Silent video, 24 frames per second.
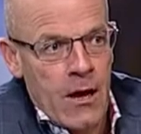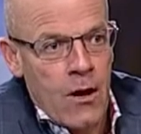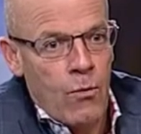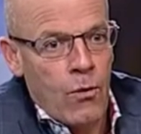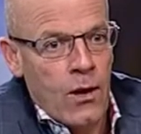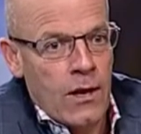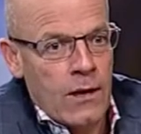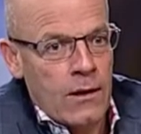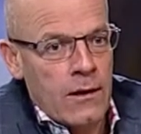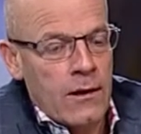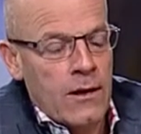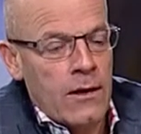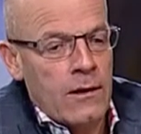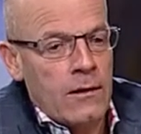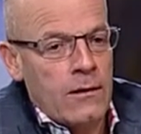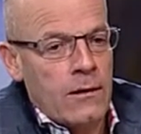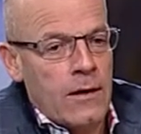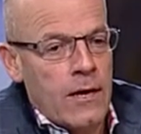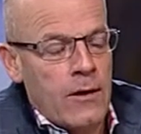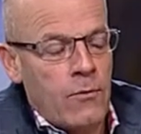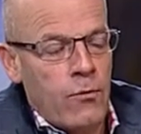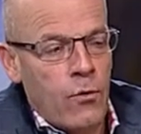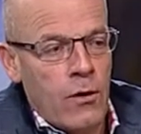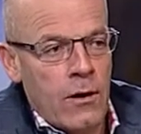Well,
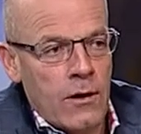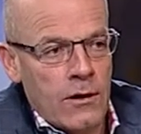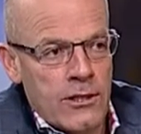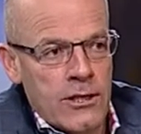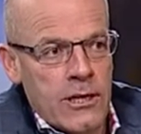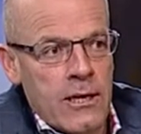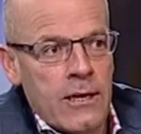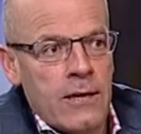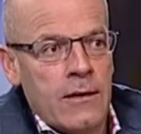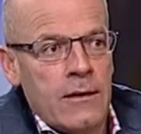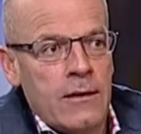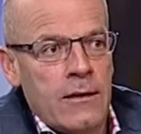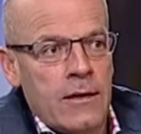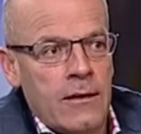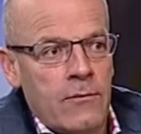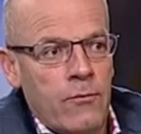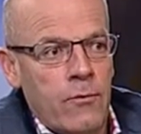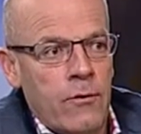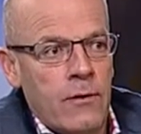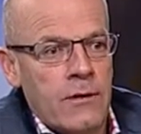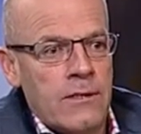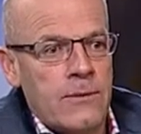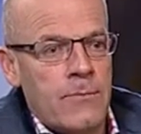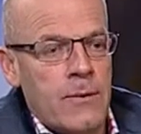it was, yeah, it
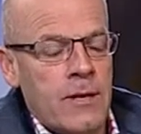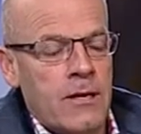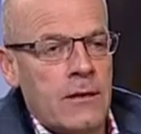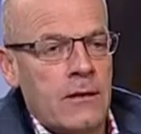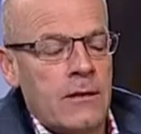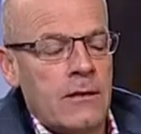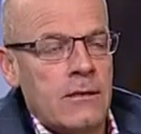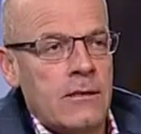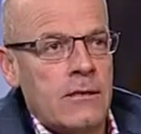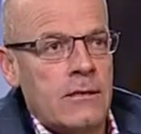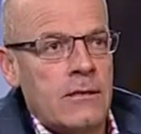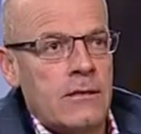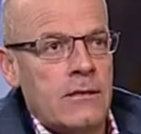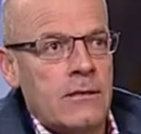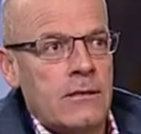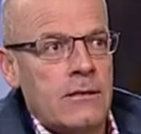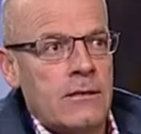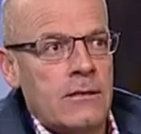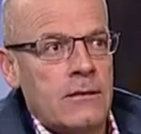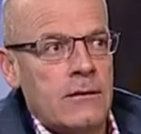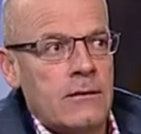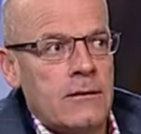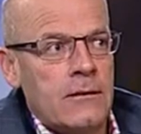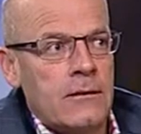was,
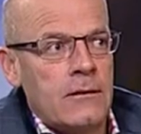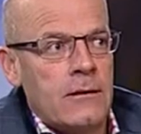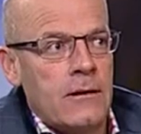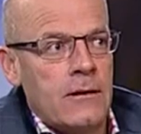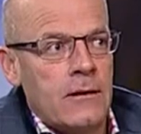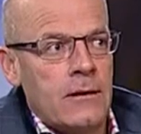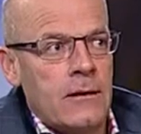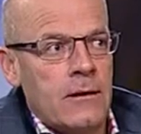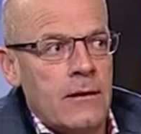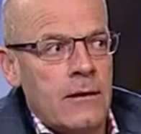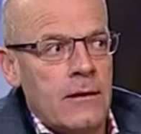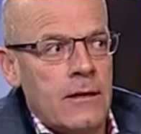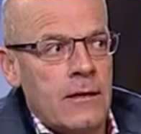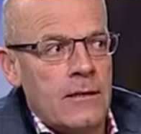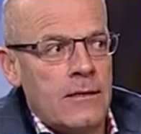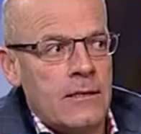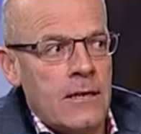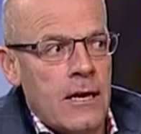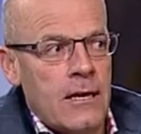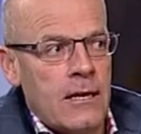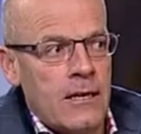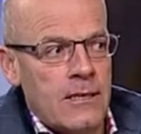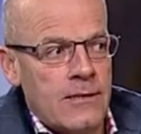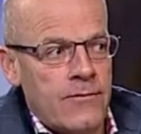because
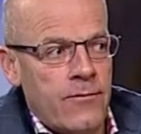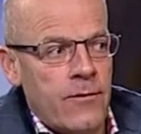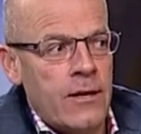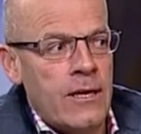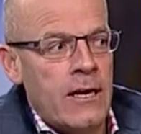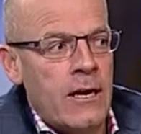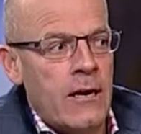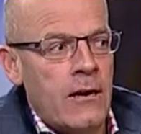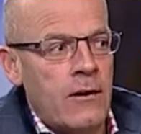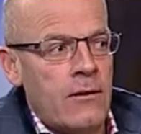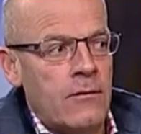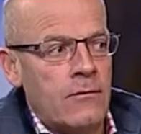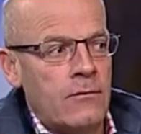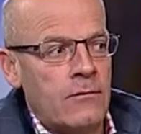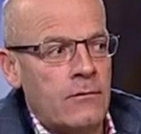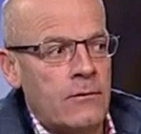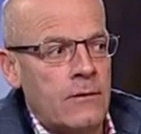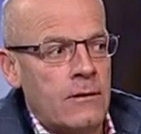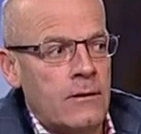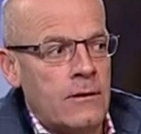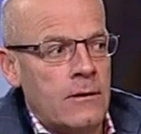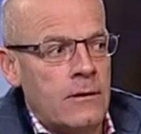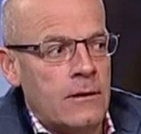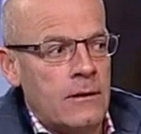it's funny how
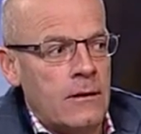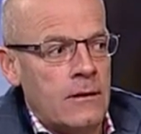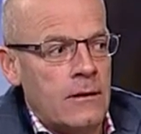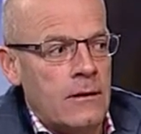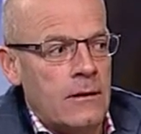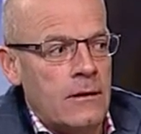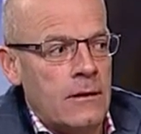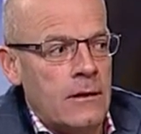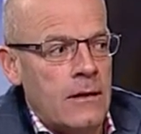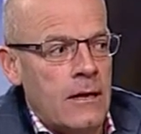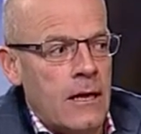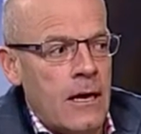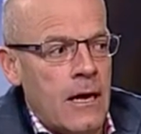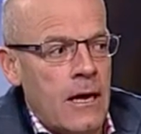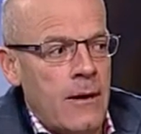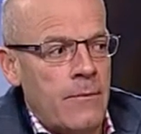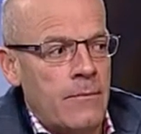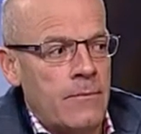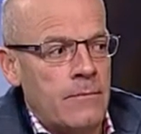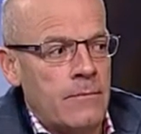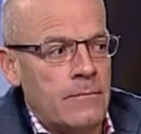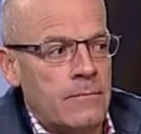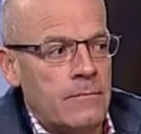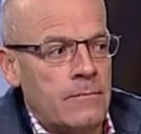
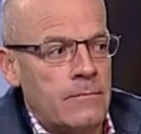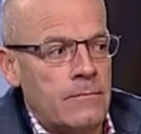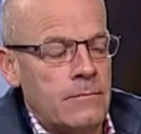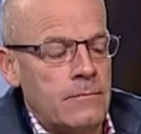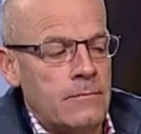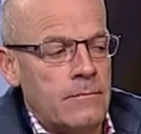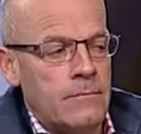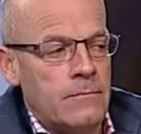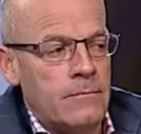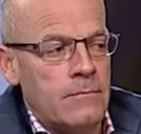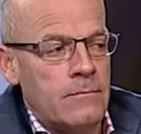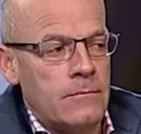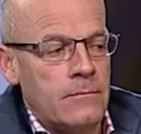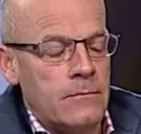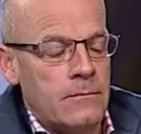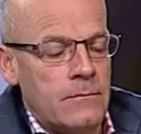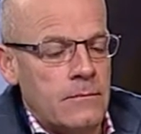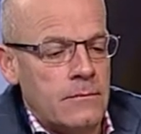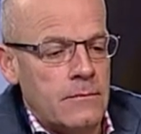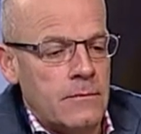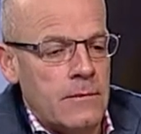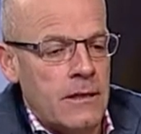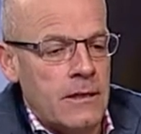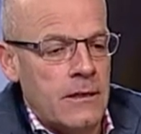
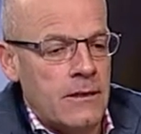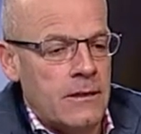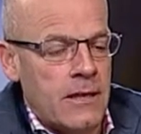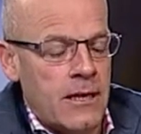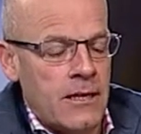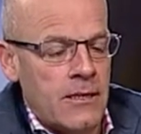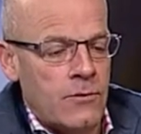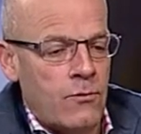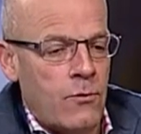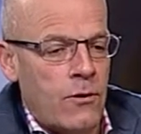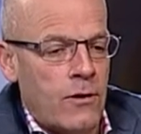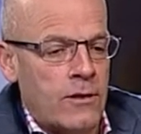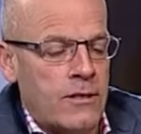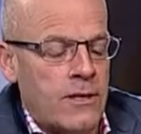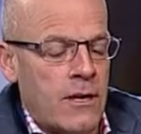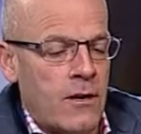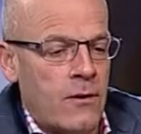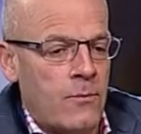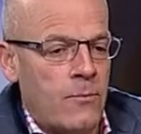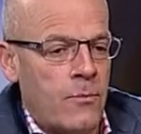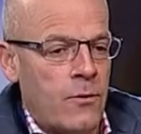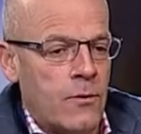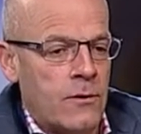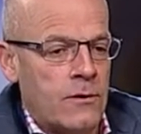things worked
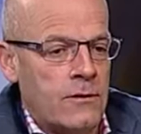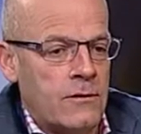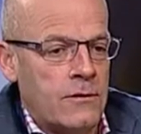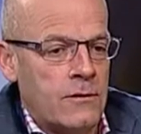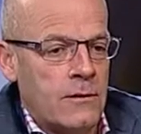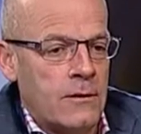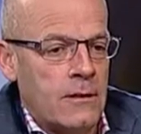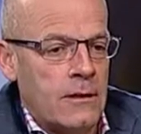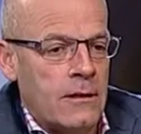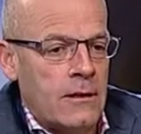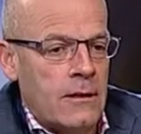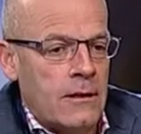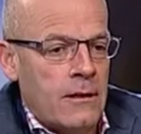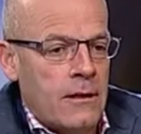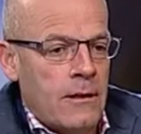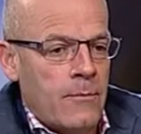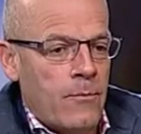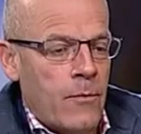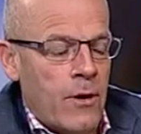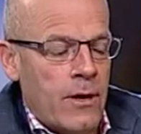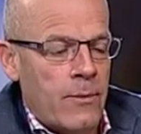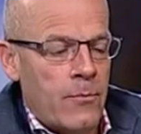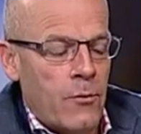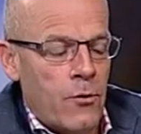out. But
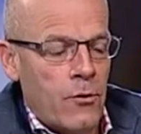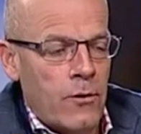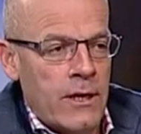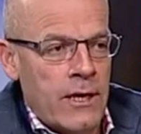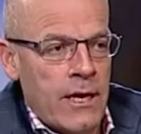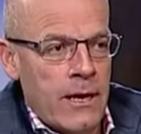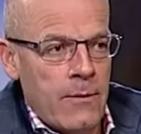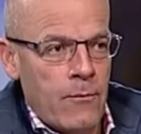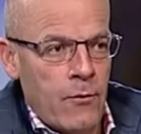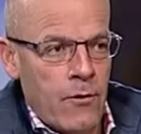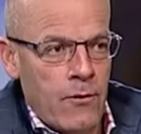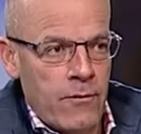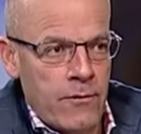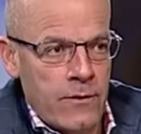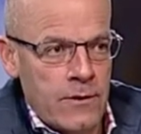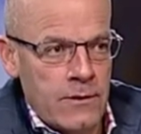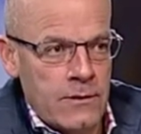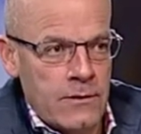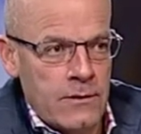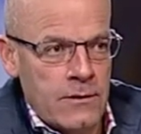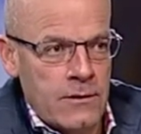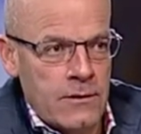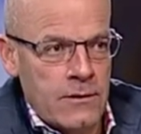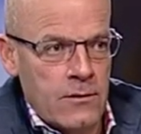Mike Moroney came over
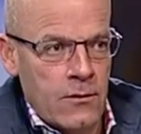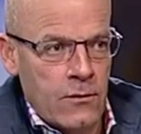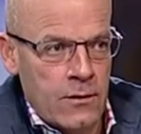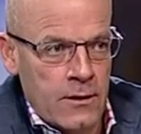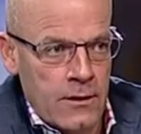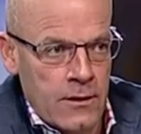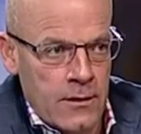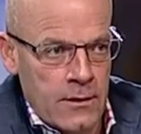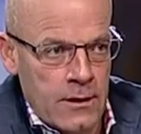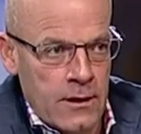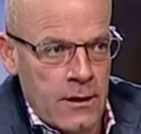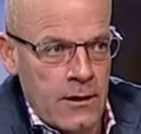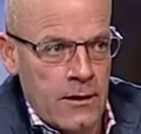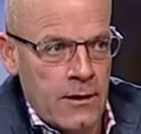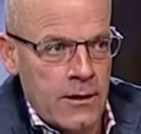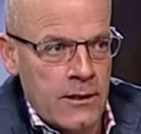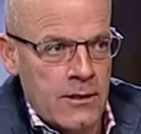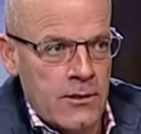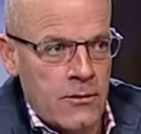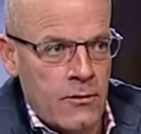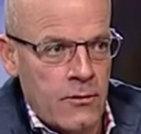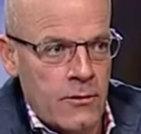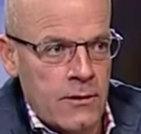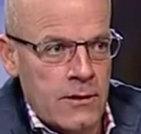to look at a
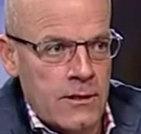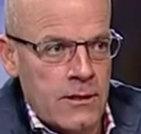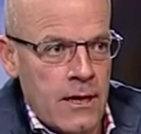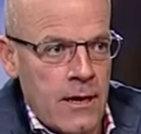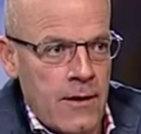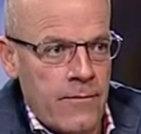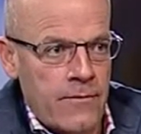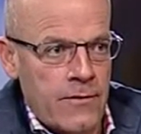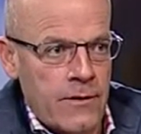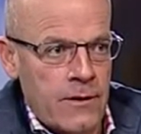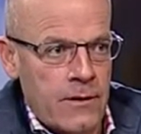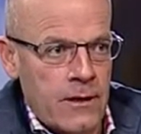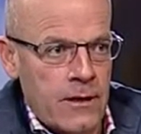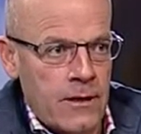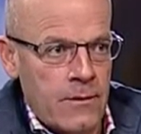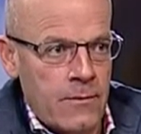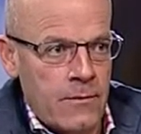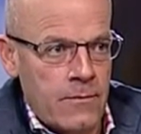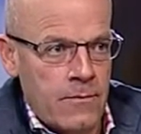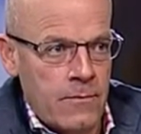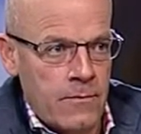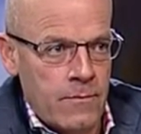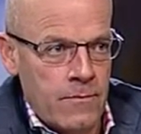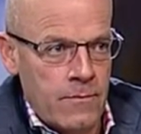client's horse after the
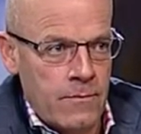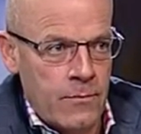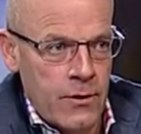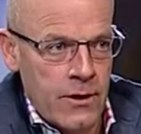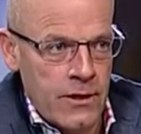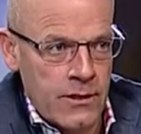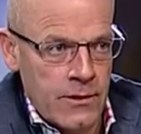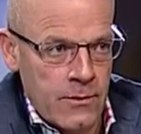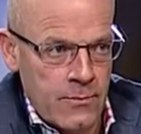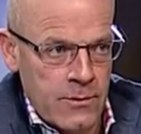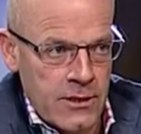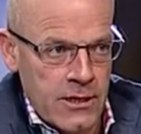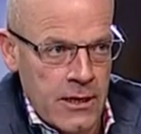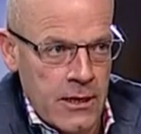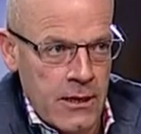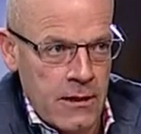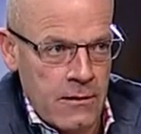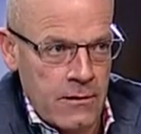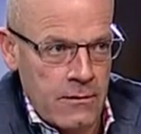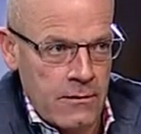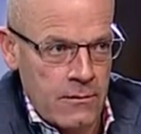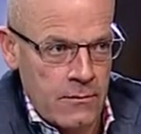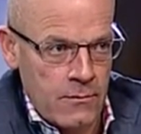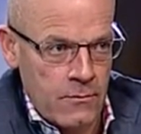Breeze Up
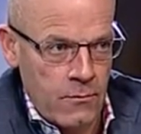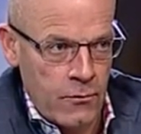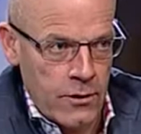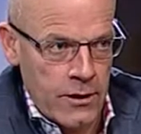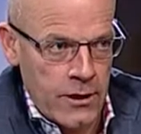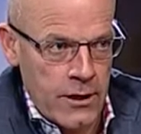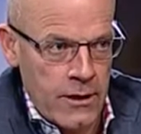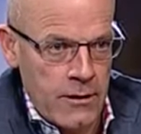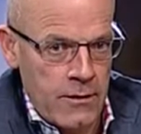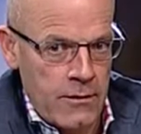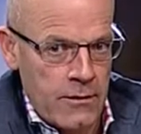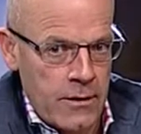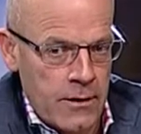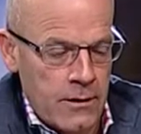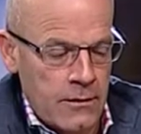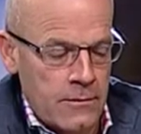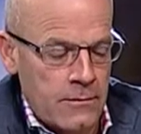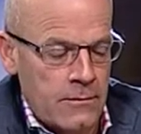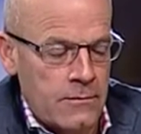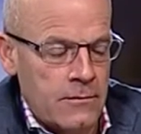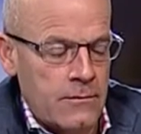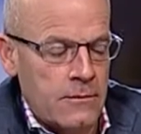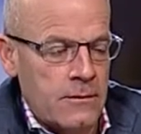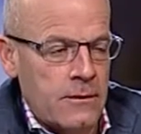sale one year,
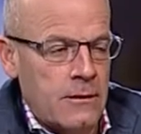and